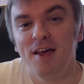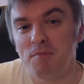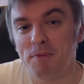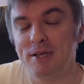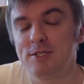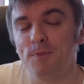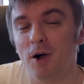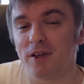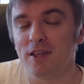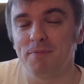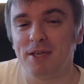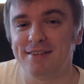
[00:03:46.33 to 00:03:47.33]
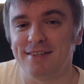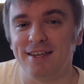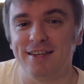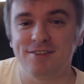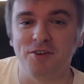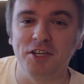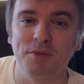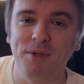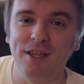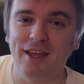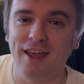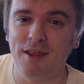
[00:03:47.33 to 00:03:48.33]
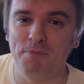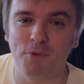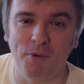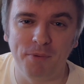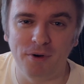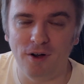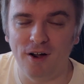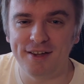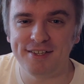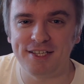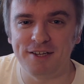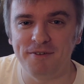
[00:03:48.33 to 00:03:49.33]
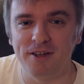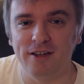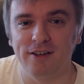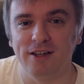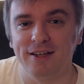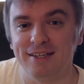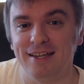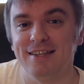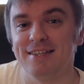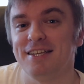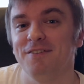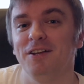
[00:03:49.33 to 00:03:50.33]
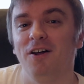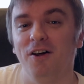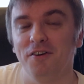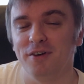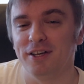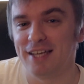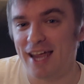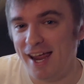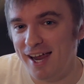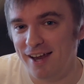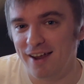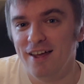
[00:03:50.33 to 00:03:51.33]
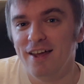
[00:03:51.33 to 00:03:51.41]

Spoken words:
My benchmarking PC is going to be a proper i7 10700K,